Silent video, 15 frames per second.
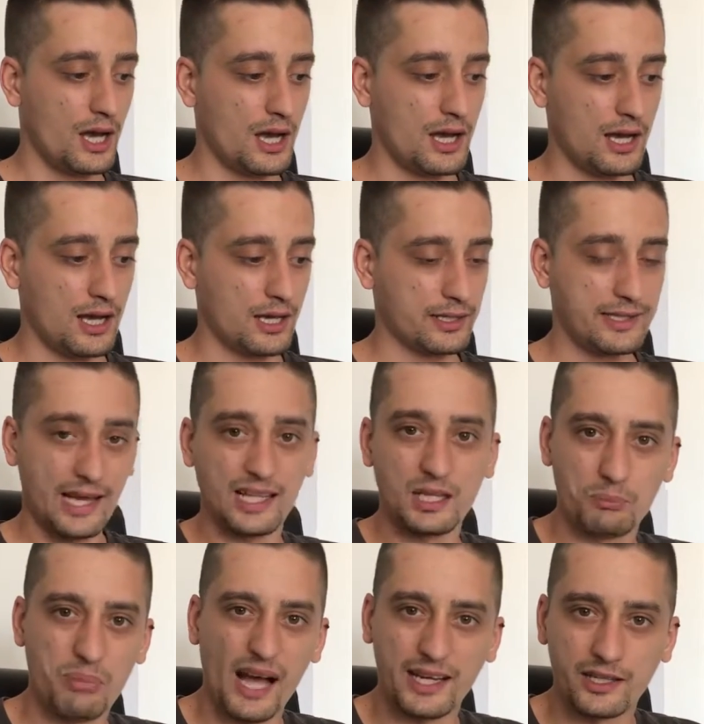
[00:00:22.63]
uh, get
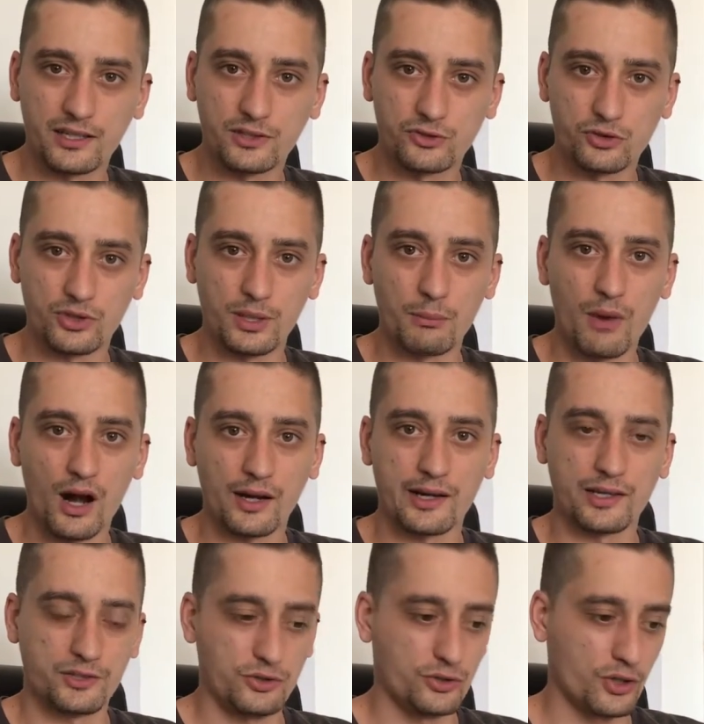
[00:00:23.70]
it back to the
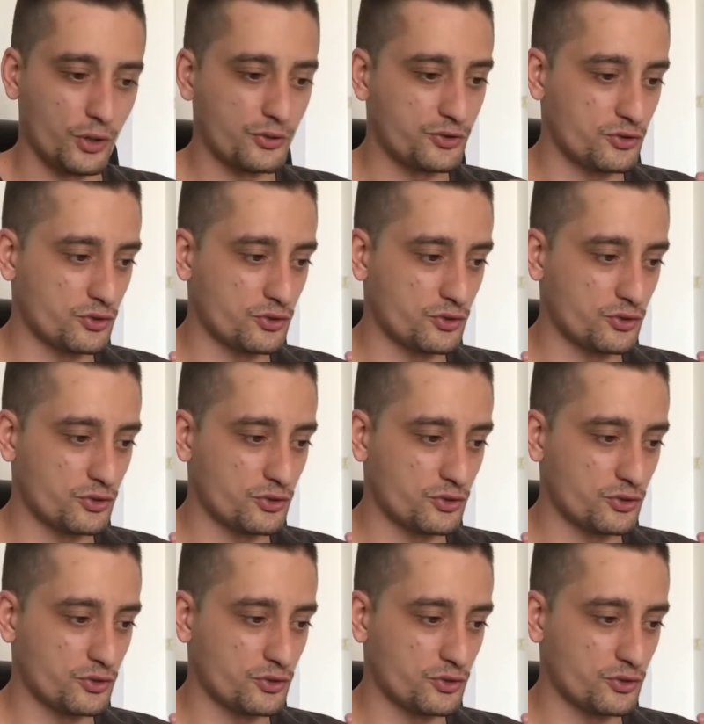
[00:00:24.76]
market, you know,